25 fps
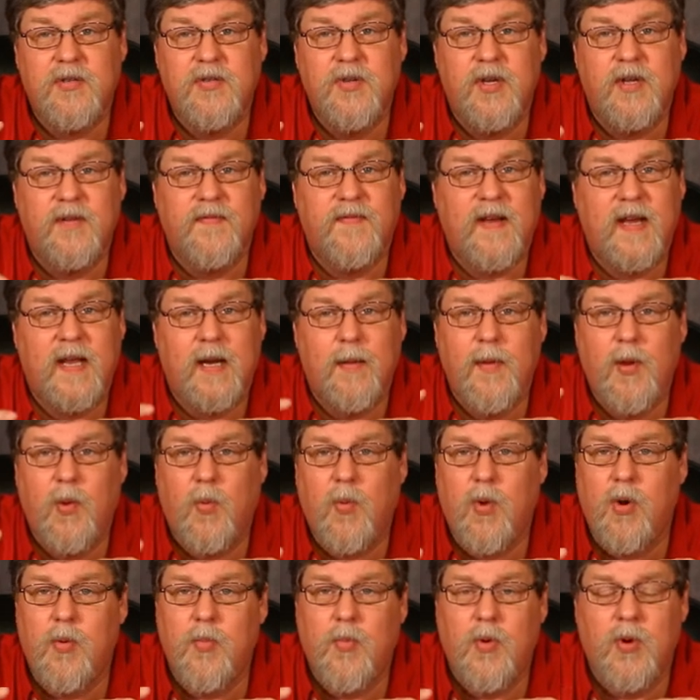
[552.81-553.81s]
You can find them at
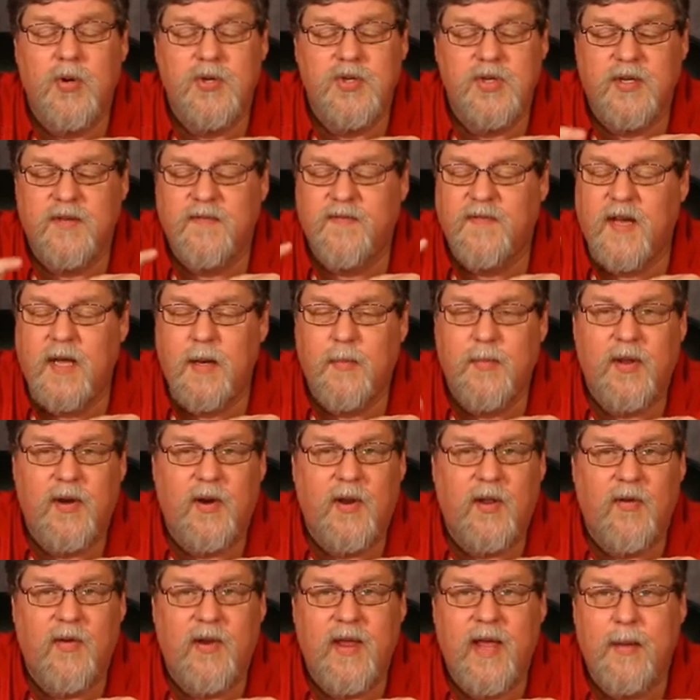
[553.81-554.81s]
Walmart, you can find them
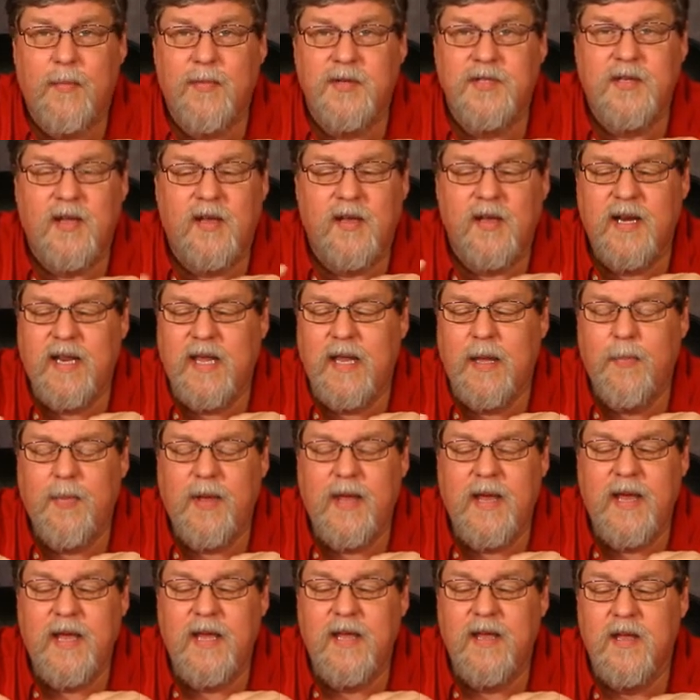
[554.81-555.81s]
on Amazon,
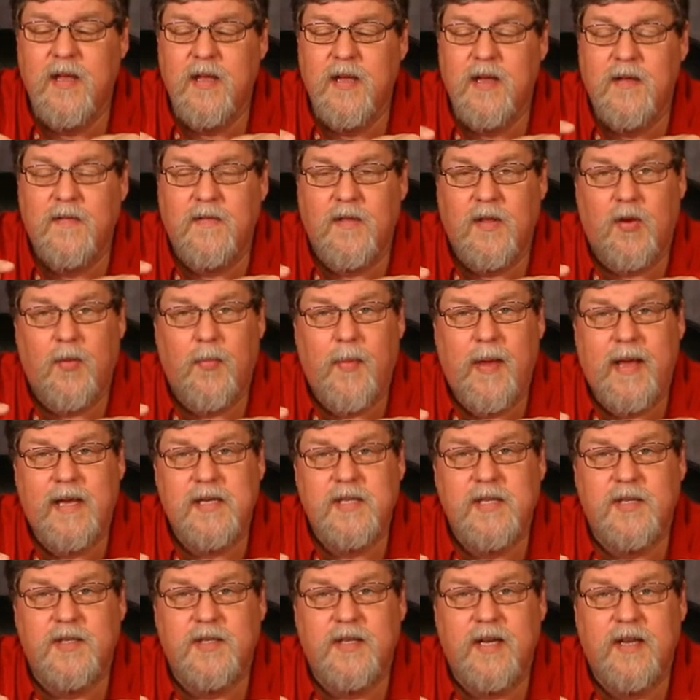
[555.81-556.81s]
eBay. The old
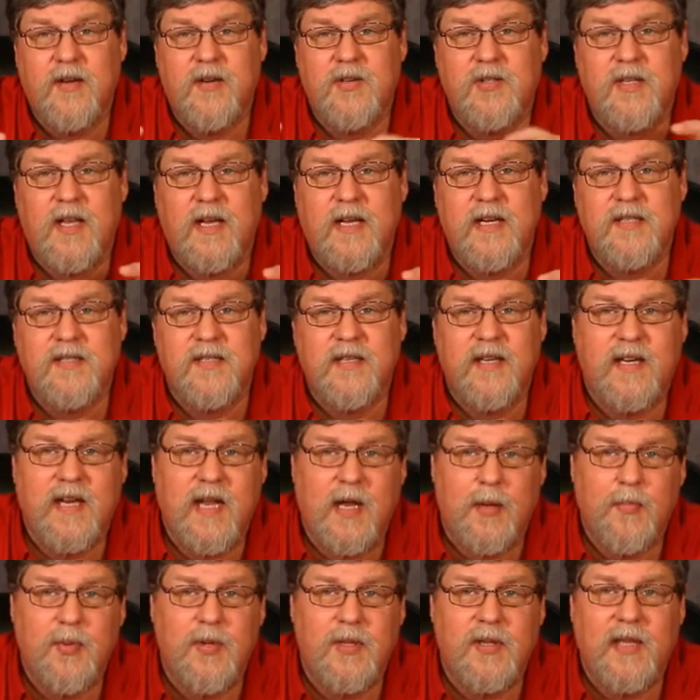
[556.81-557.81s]
match containers, like I said,
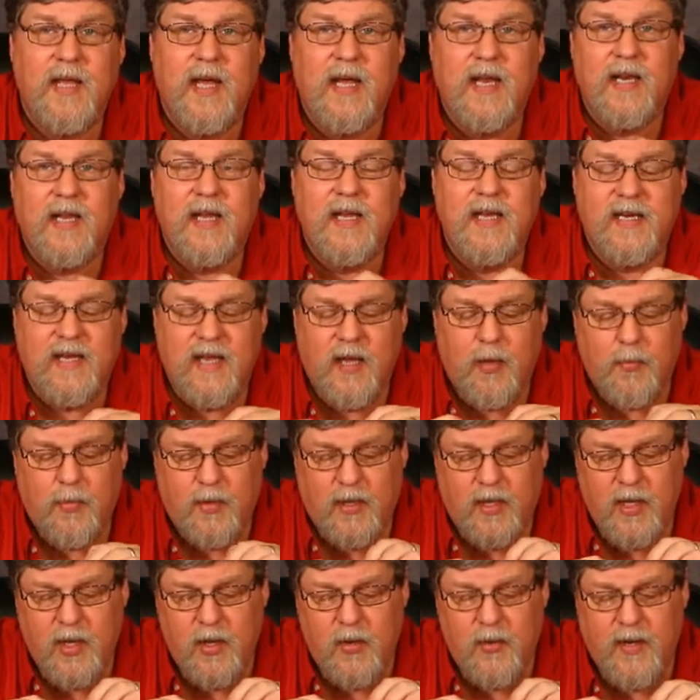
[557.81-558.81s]
I'll put that link down
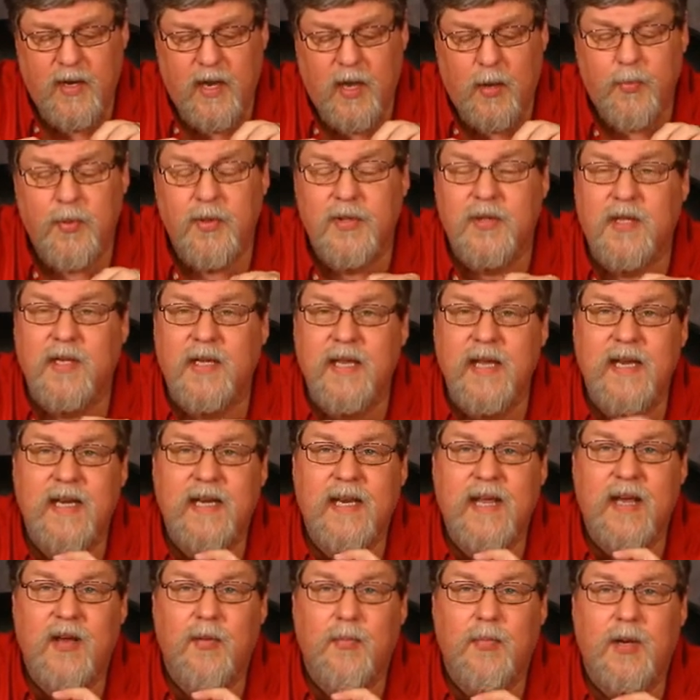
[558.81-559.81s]
below, and I'll put the link
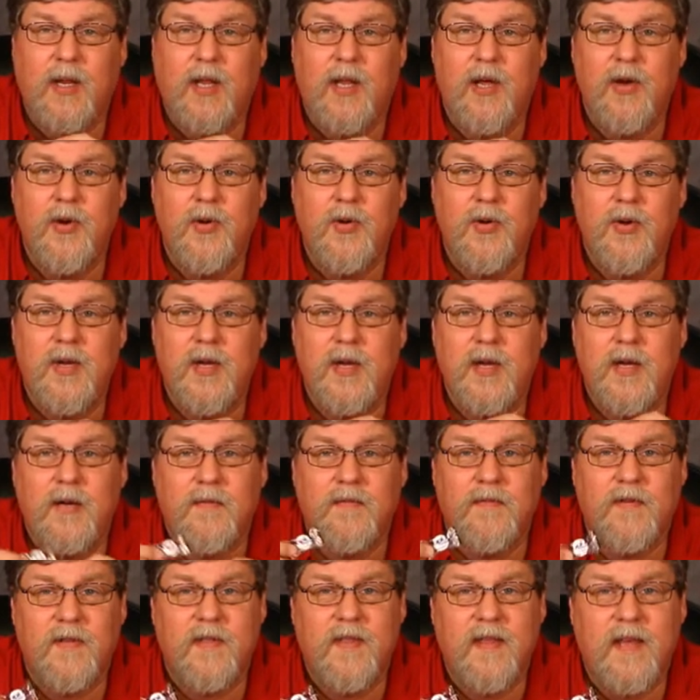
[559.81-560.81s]
down below
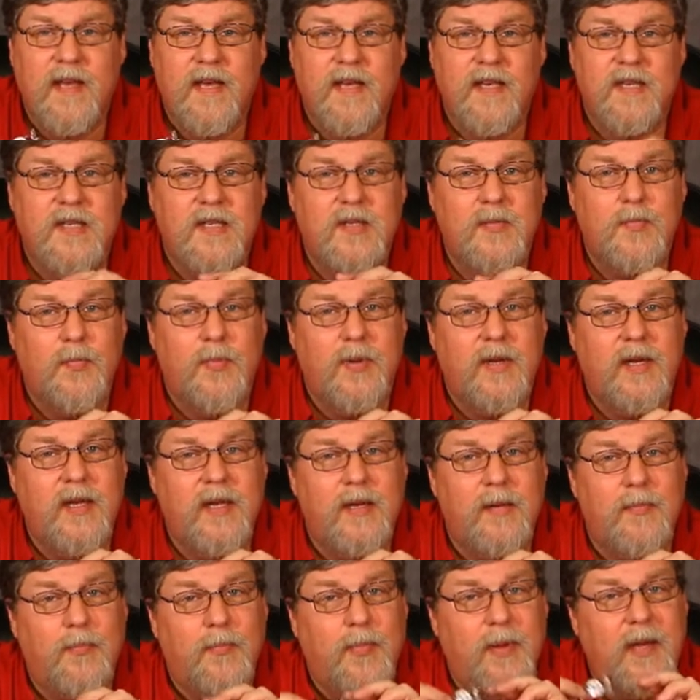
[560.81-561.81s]
for this,
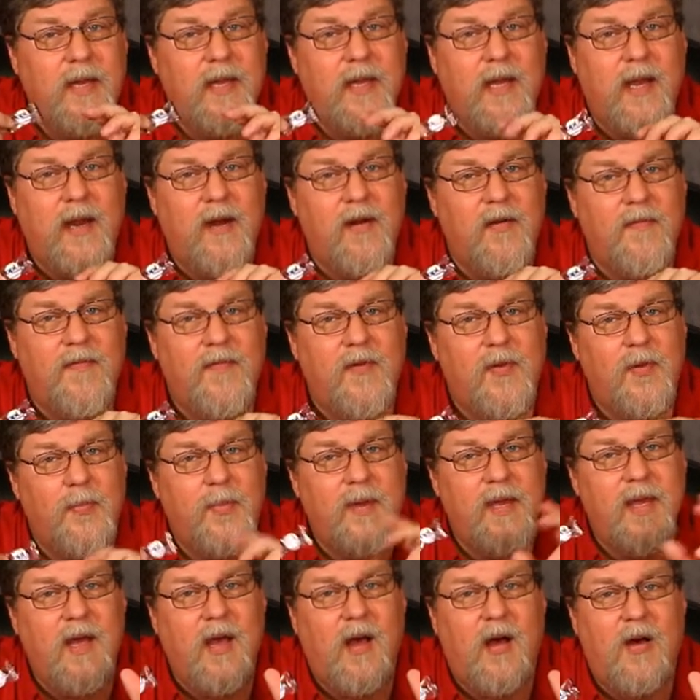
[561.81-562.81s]
but be careful,
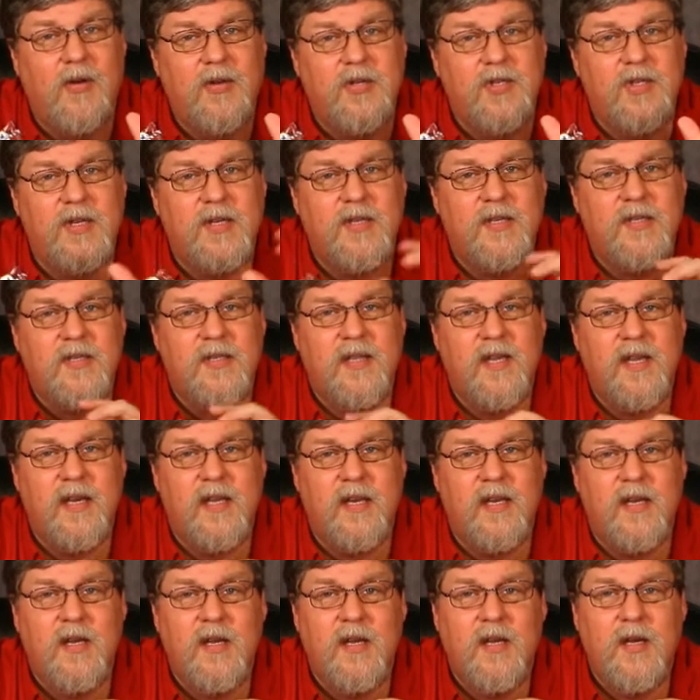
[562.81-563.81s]
be cautious
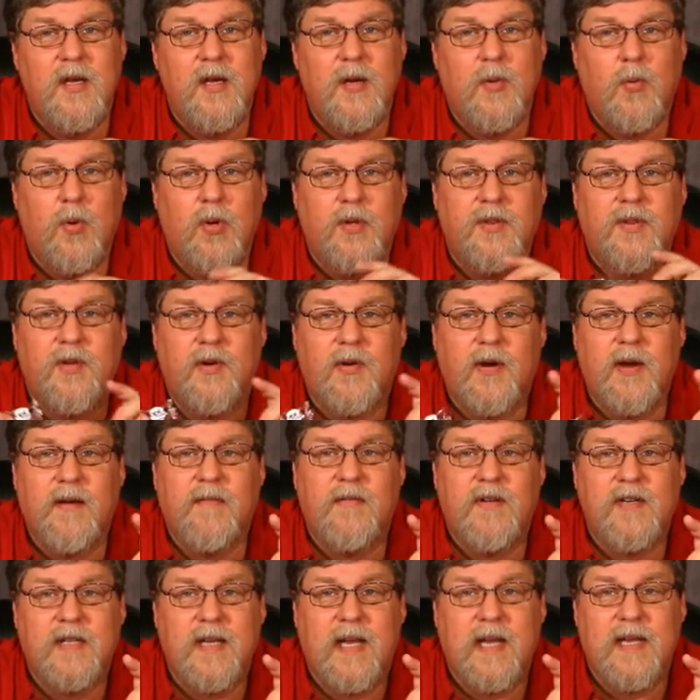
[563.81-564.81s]
that what they're
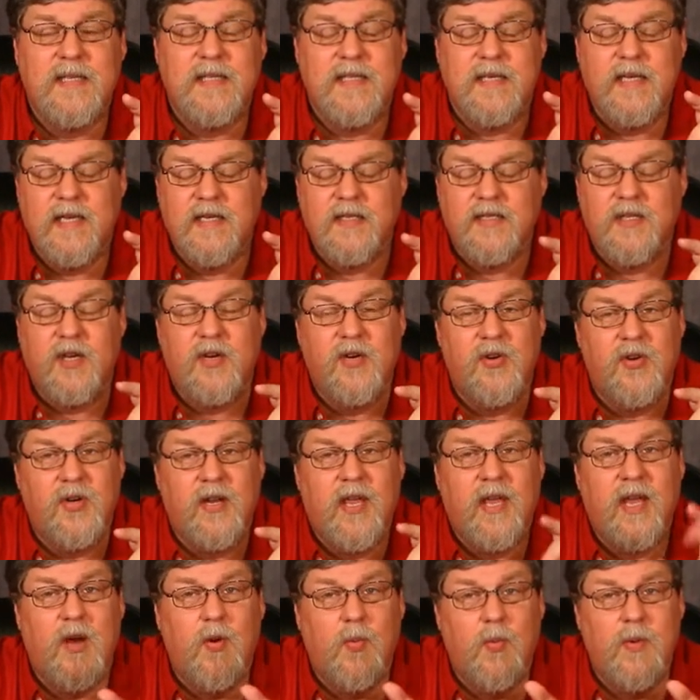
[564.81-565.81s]
advertising is the
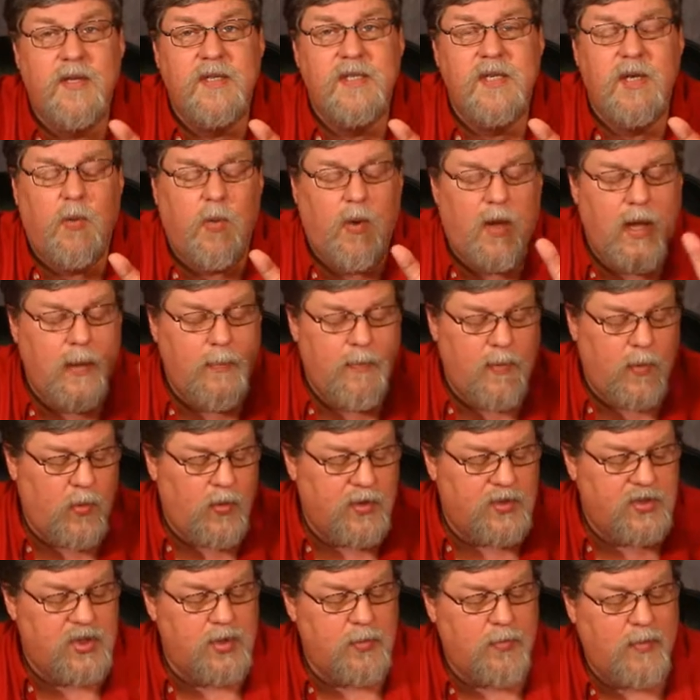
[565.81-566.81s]
100-count WYSI wipe, and
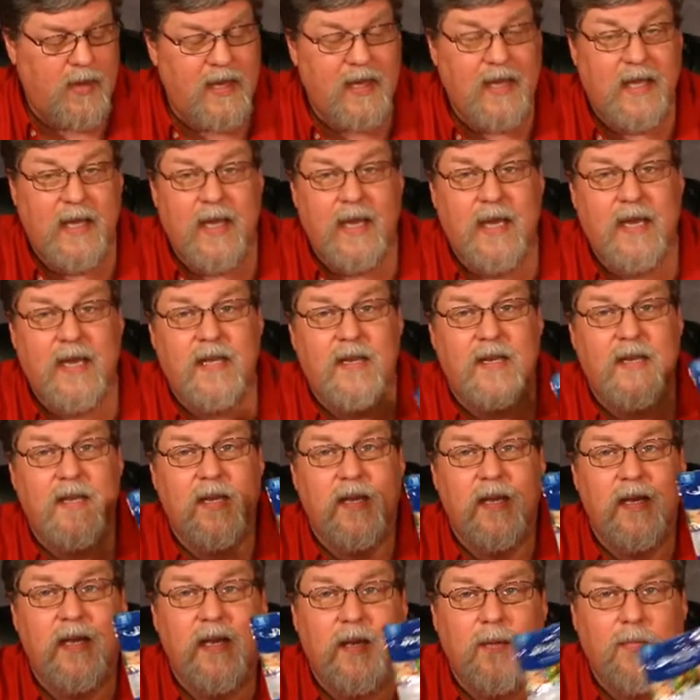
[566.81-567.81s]
what you may get
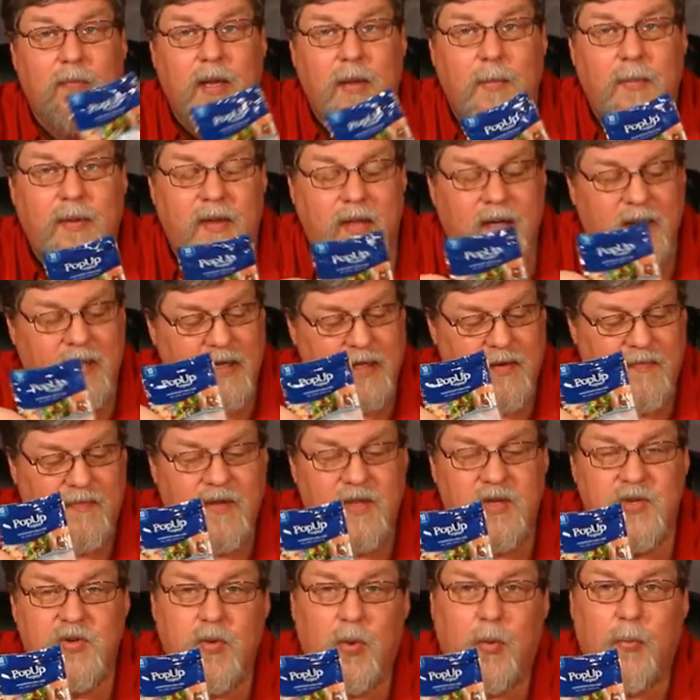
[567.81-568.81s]
may be an
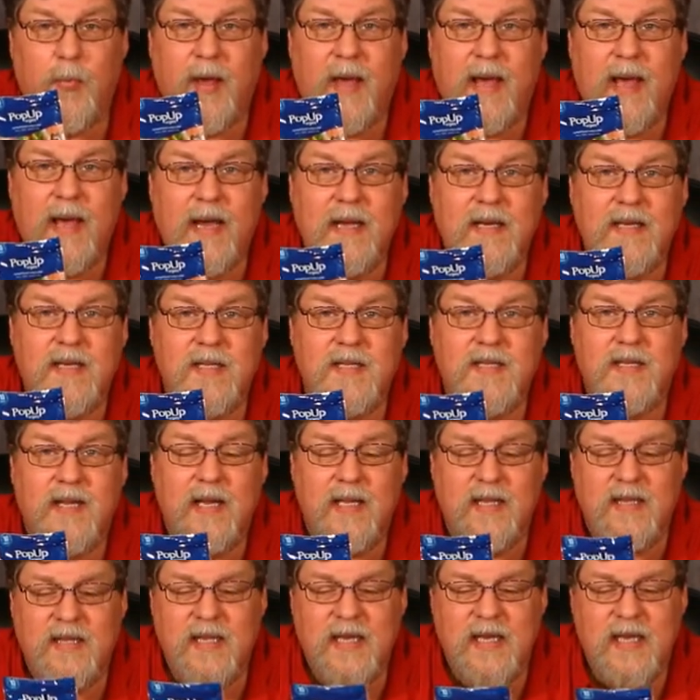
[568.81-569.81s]
individual bag just
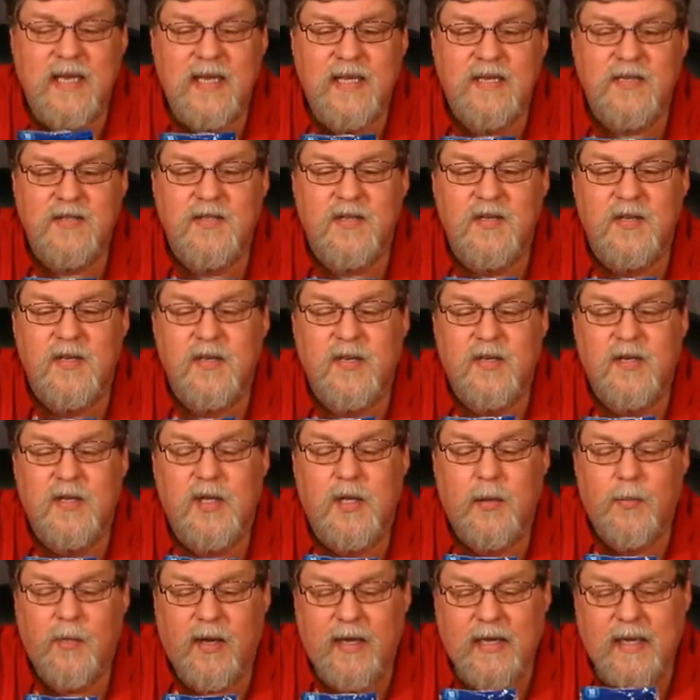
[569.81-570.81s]
like these.
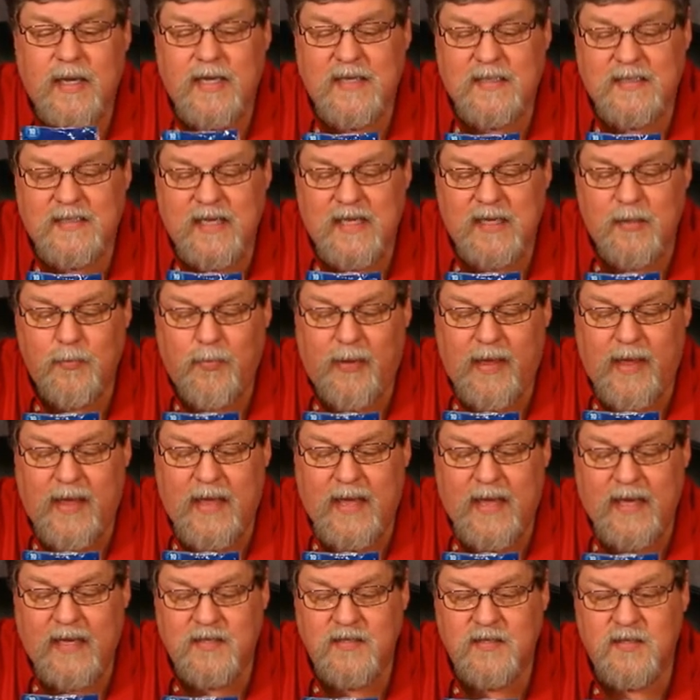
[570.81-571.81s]
You might get 10
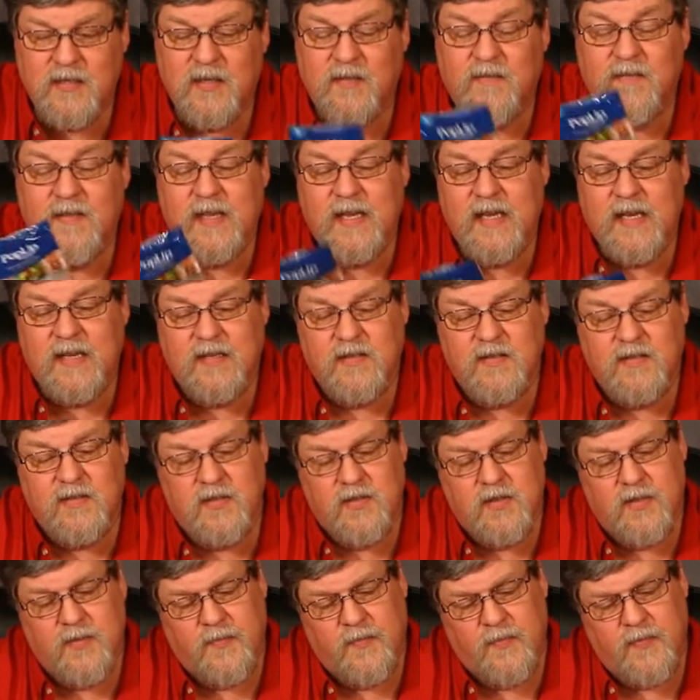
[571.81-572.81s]
bags of
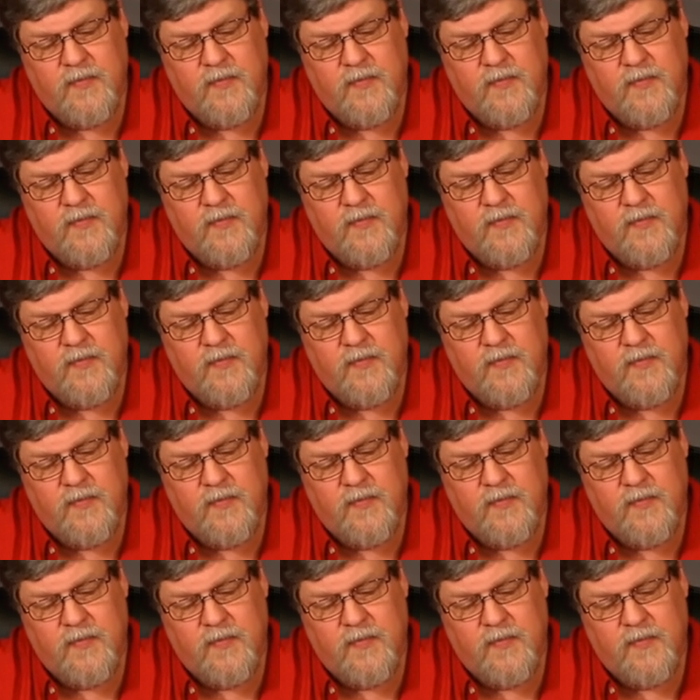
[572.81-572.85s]
these.